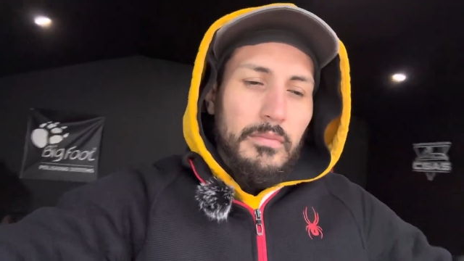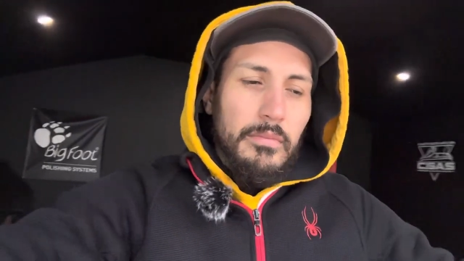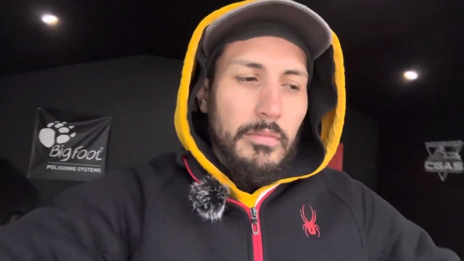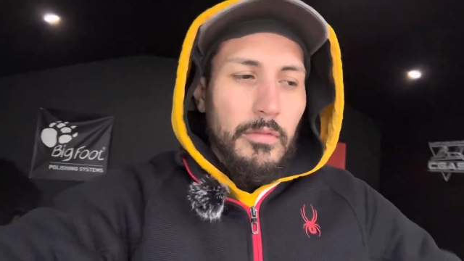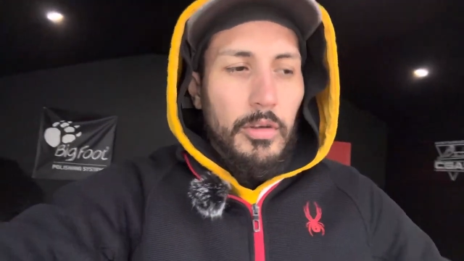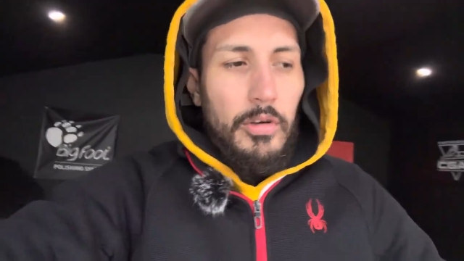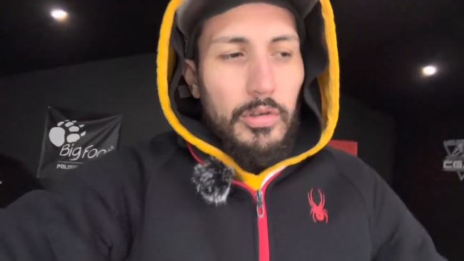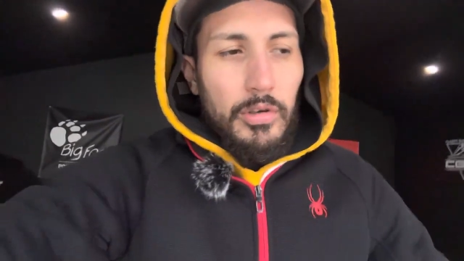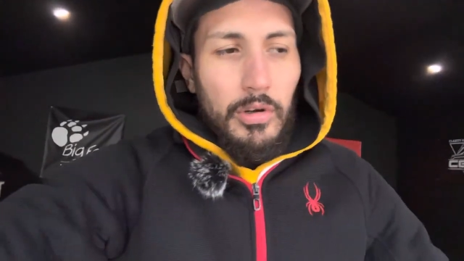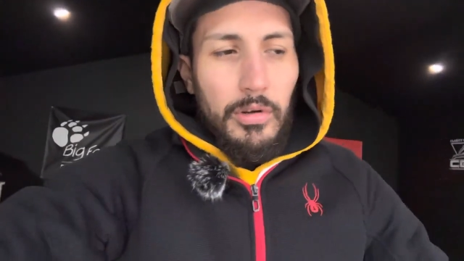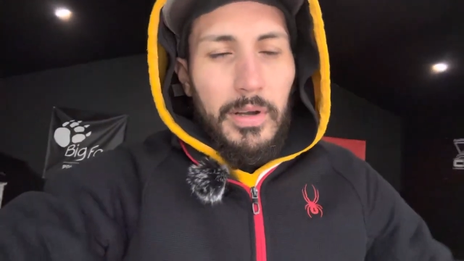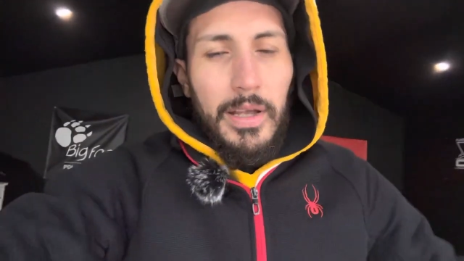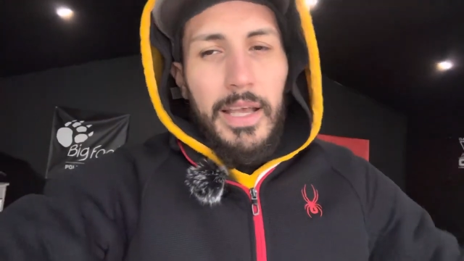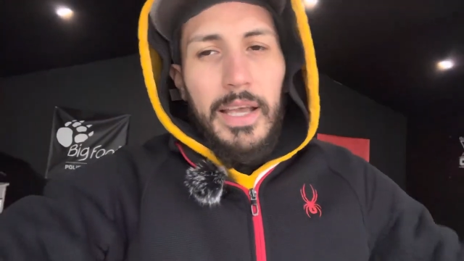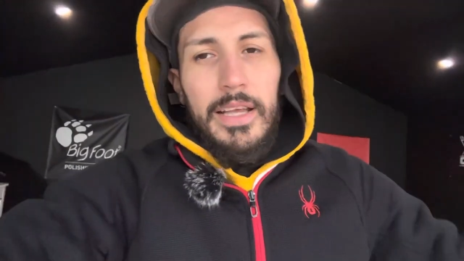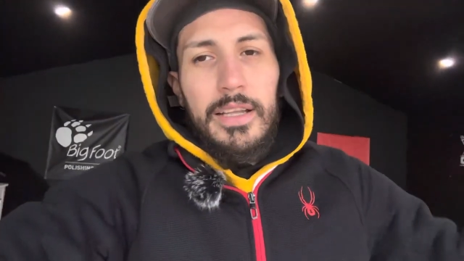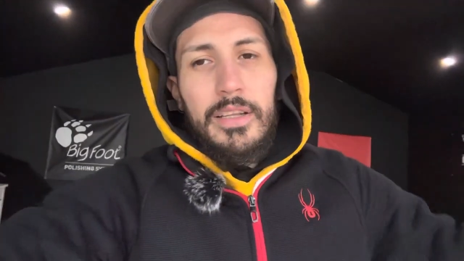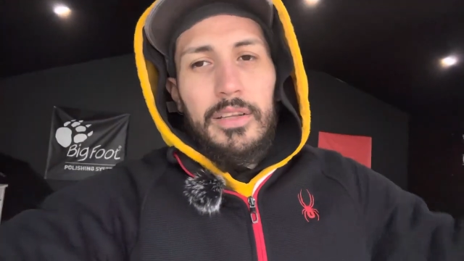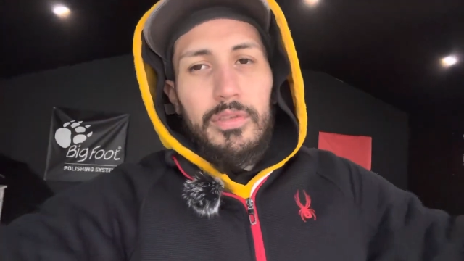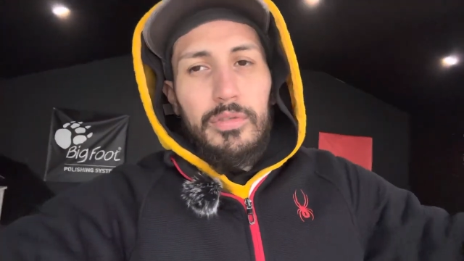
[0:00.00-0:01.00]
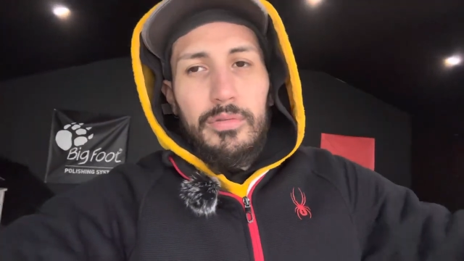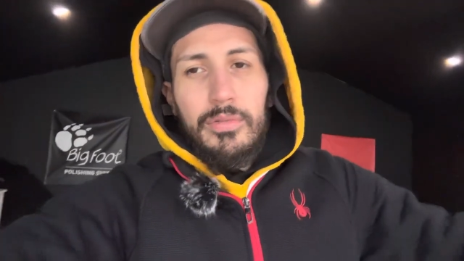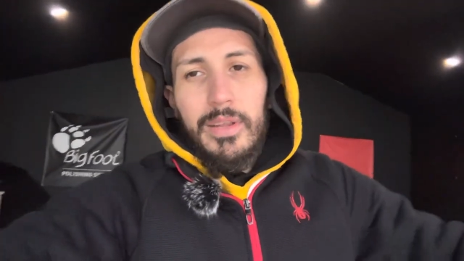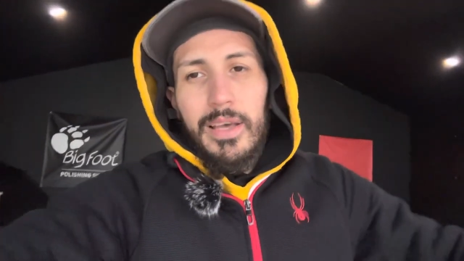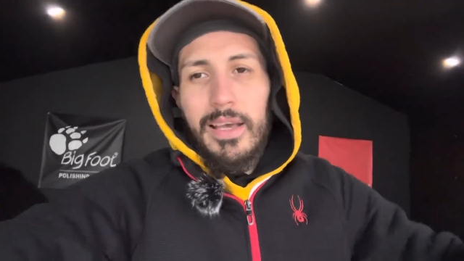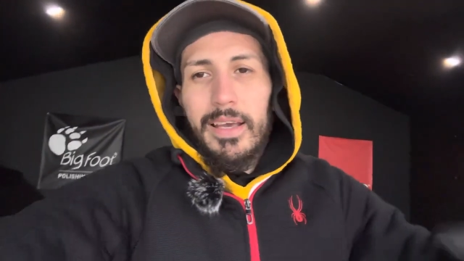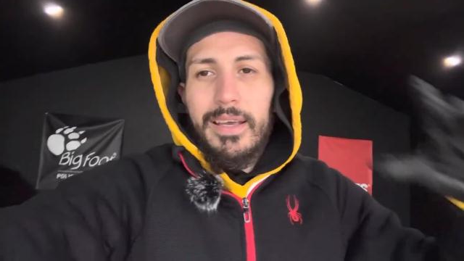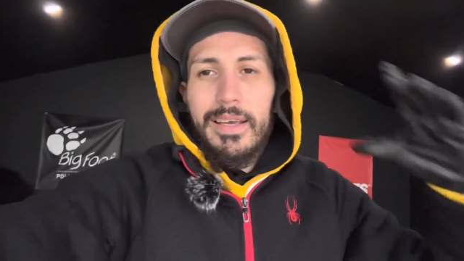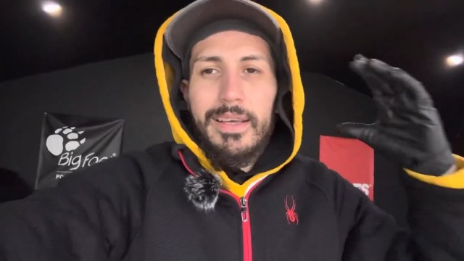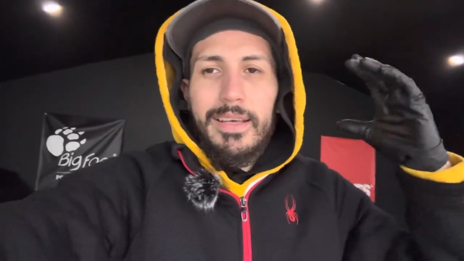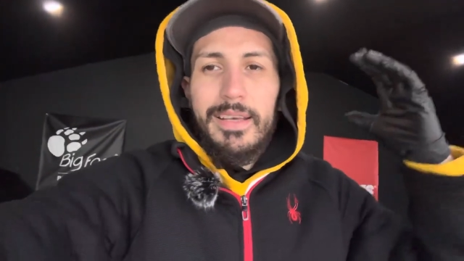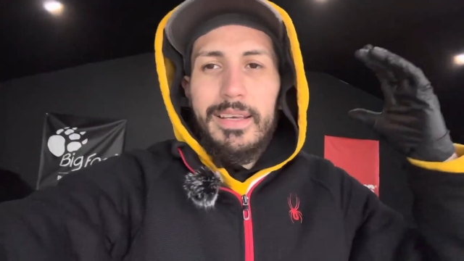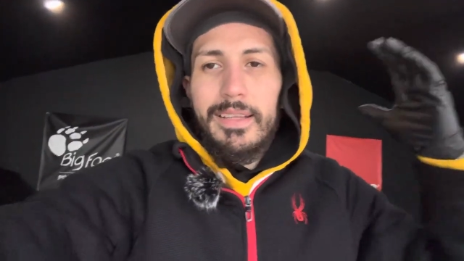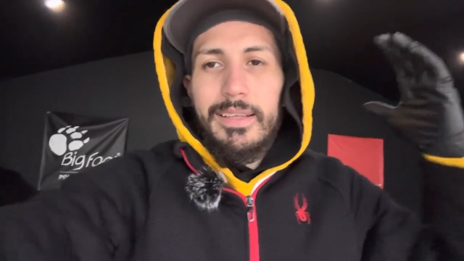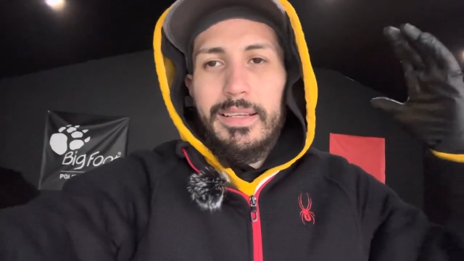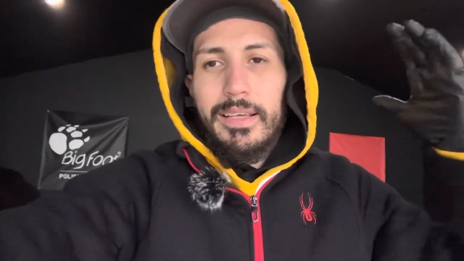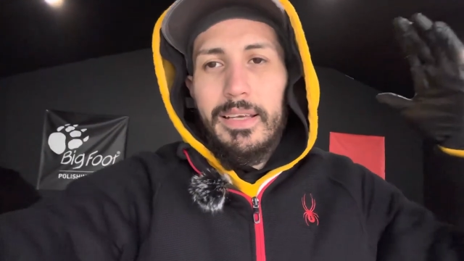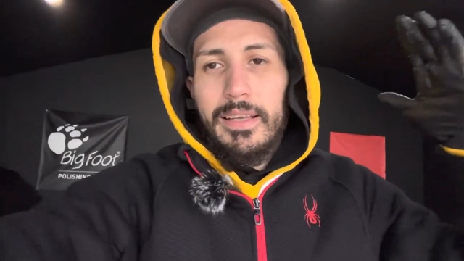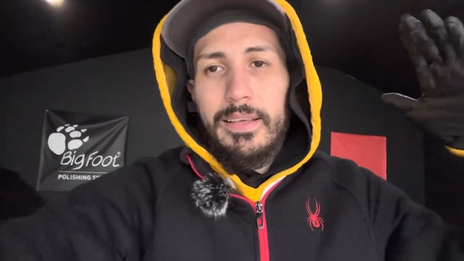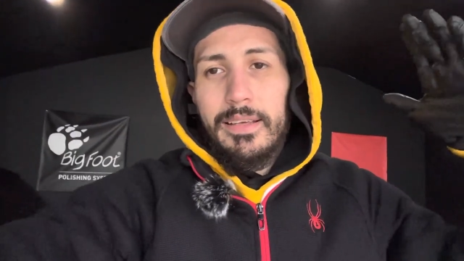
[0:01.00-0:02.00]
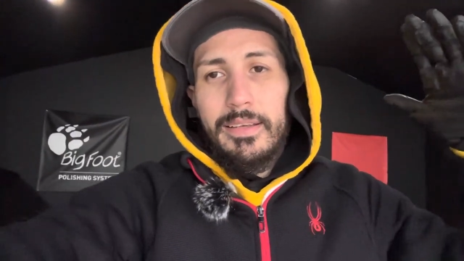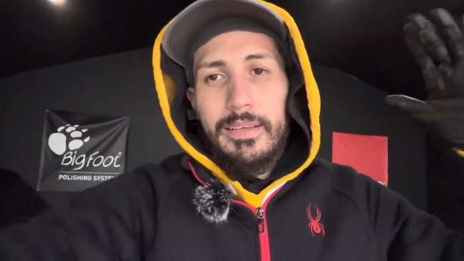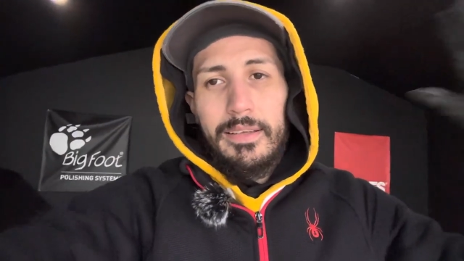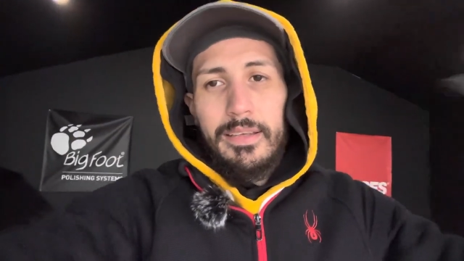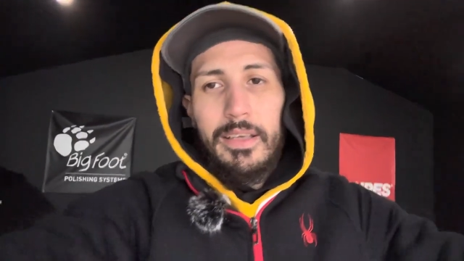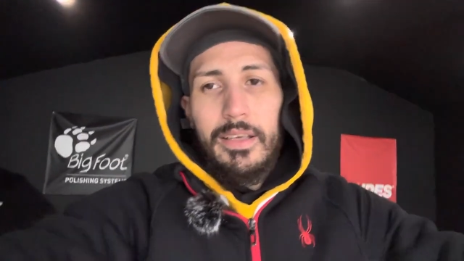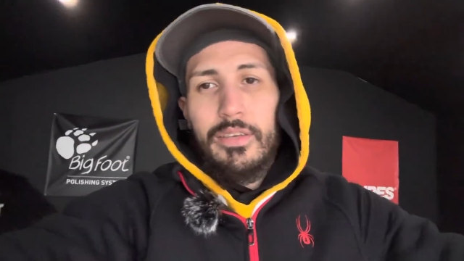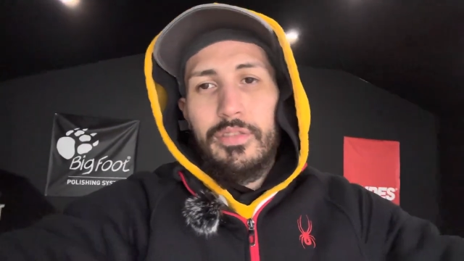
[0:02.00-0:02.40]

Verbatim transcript: we'll go ahead and do that and yeah,